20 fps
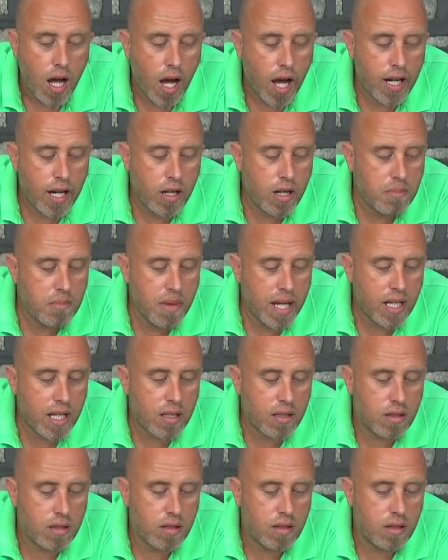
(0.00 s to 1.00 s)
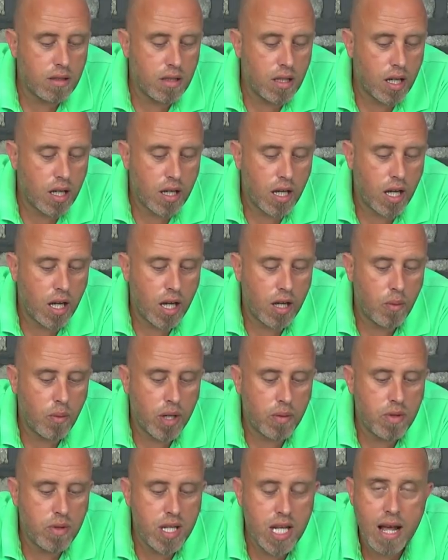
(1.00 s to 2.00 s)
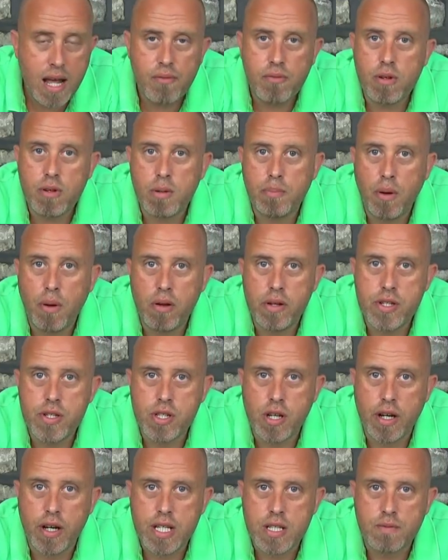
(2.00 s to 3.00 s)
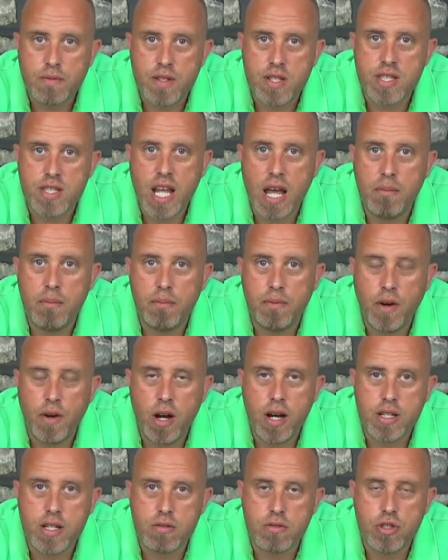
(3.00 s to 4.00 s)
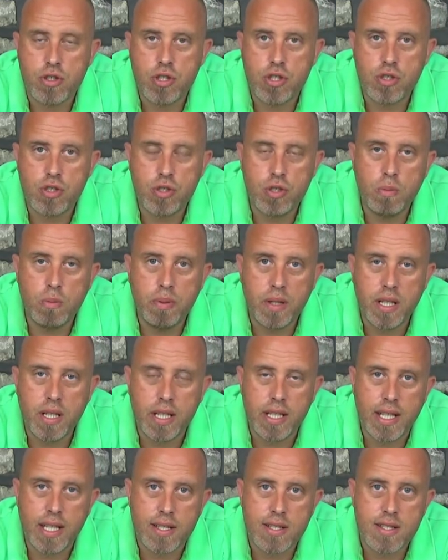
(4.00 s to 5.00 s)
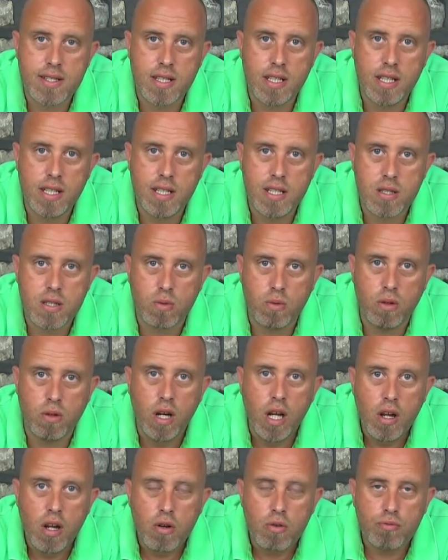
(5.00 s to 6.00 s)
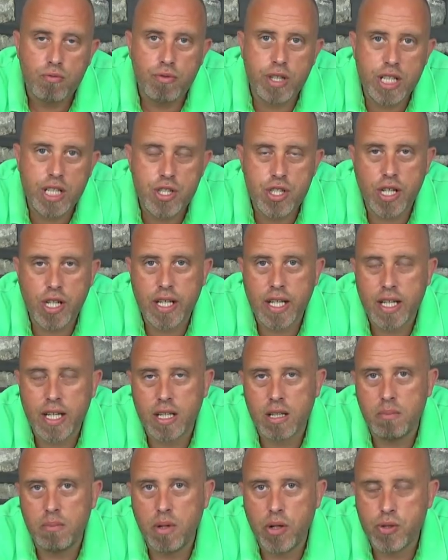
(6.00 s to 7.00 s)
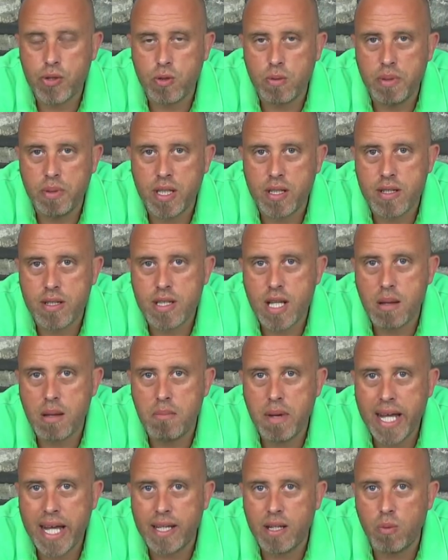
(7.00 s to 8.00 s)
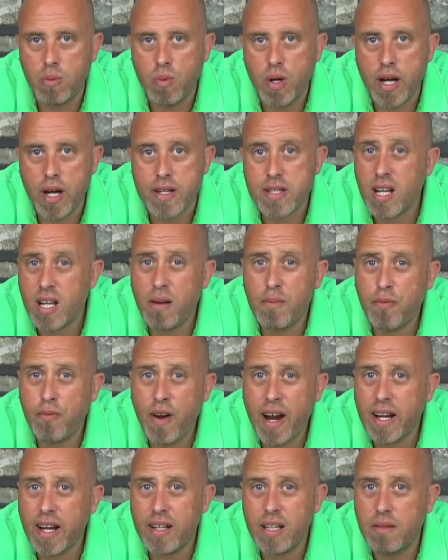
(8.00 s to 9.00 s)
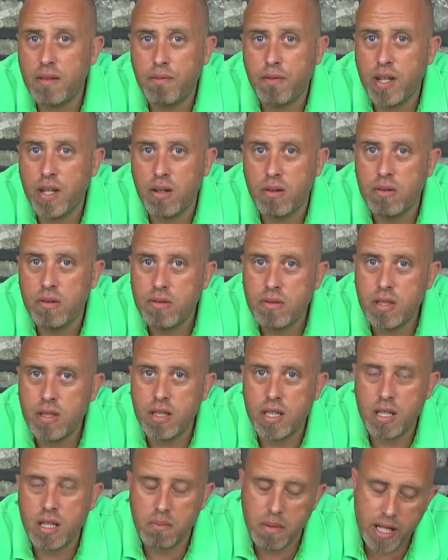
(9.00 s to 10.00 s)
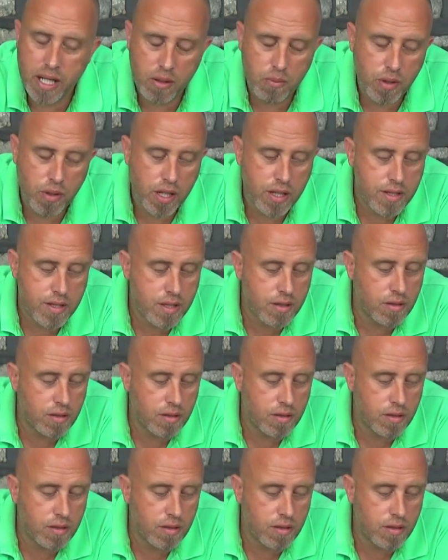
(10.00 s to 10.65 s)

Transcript: And I never apologize for setting fire to stupid ESCs or rejigging a model because they made it worse. And I frankly feel that they made it worse.